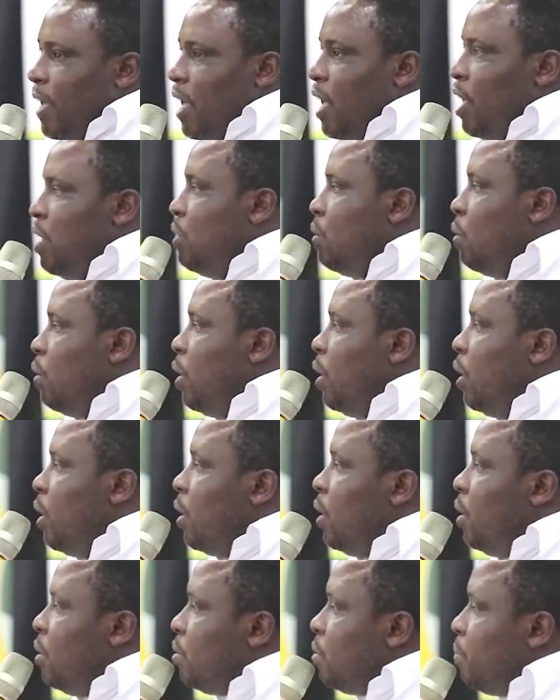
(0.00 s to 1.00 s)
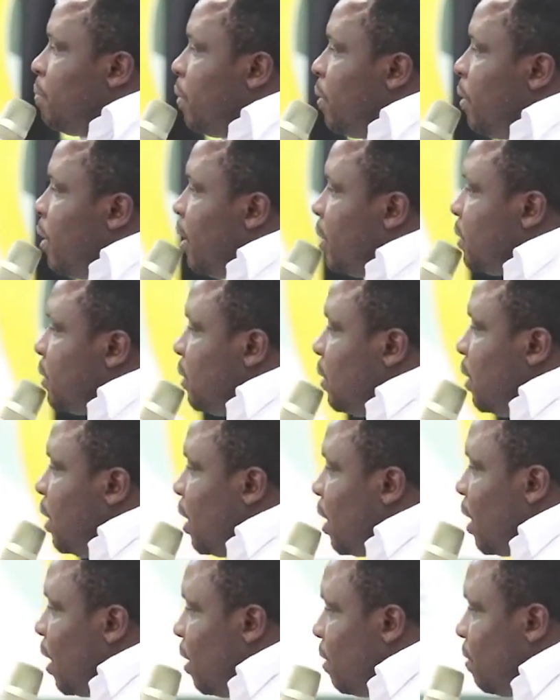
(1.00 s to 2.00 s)
enjoying these products in
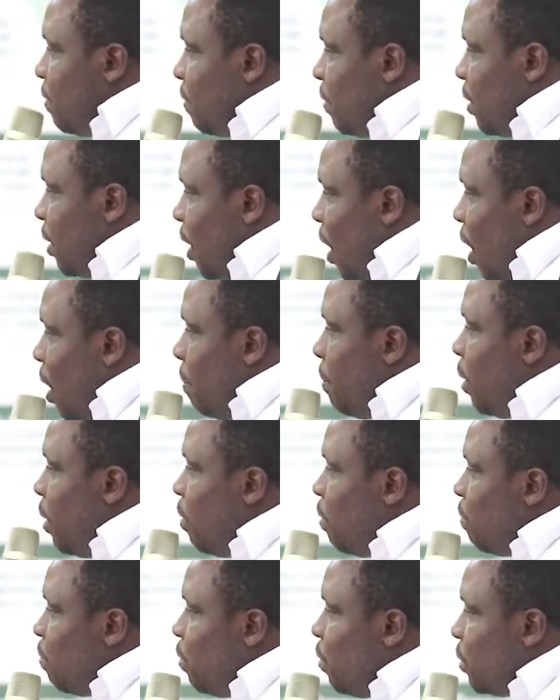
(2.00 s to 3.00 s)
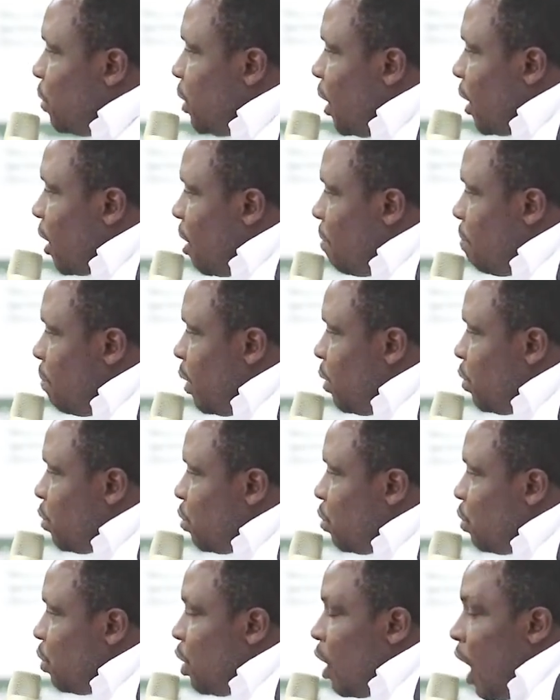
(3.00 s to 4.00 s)
the country? How many of those that I
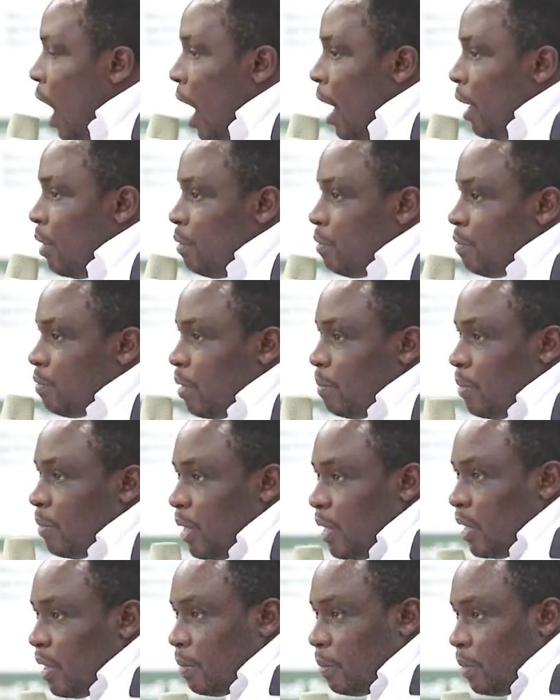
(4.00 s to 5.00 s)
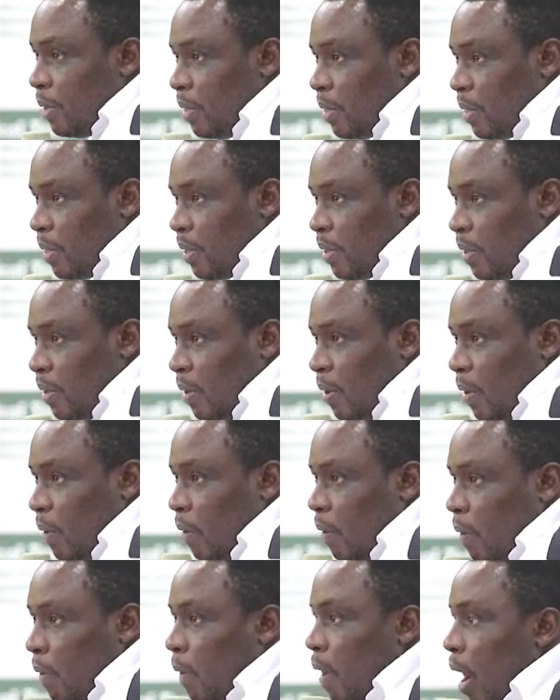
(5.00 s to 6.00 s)
mentioned are you familiar with,
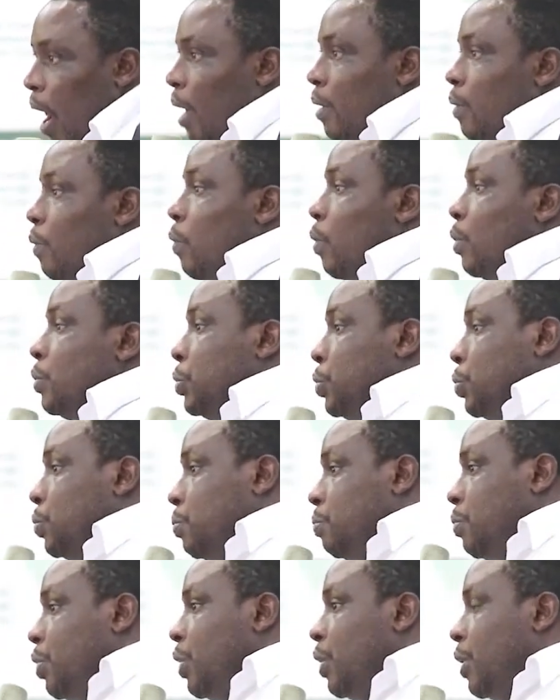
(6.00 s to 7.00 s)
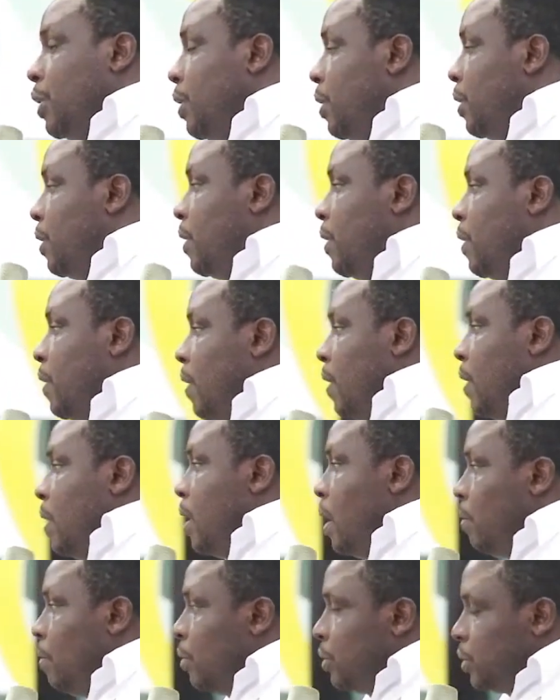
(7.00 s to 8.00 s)
or are you consuming?
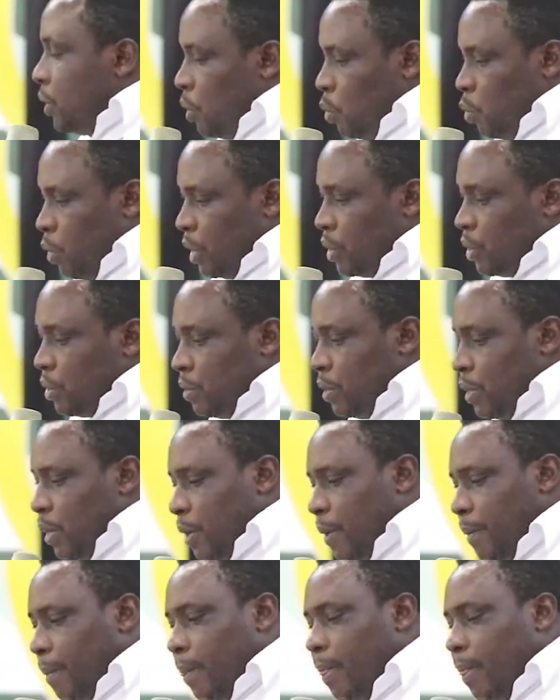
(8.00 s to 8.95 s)
That was a question.